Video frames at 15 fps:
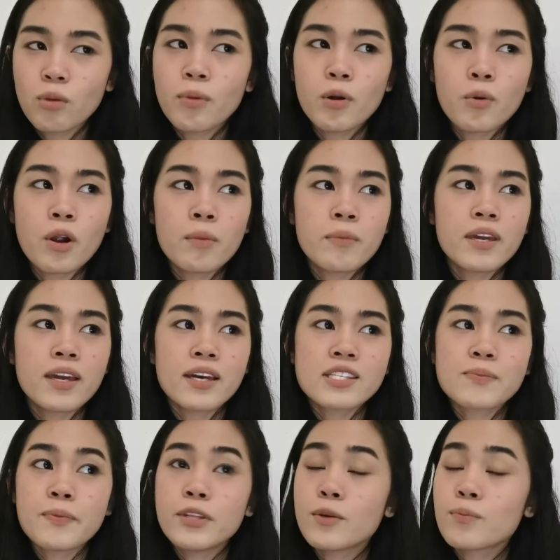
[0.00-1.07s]
global warming
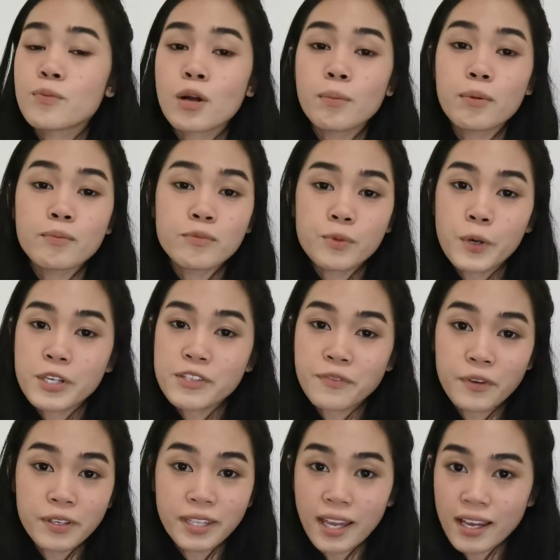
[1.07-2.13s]
has been a problem to us
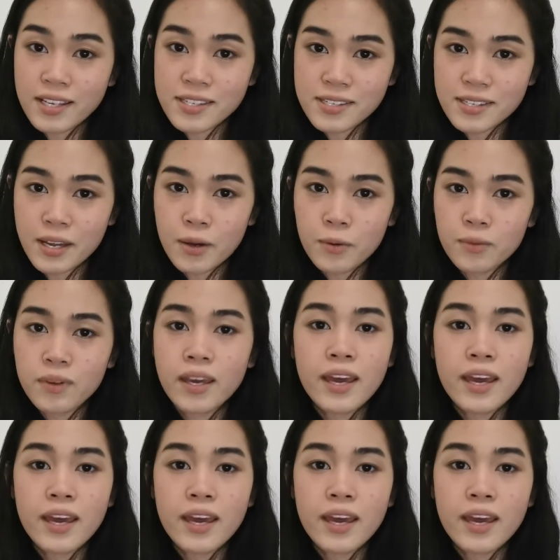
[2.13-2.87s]
for decades now.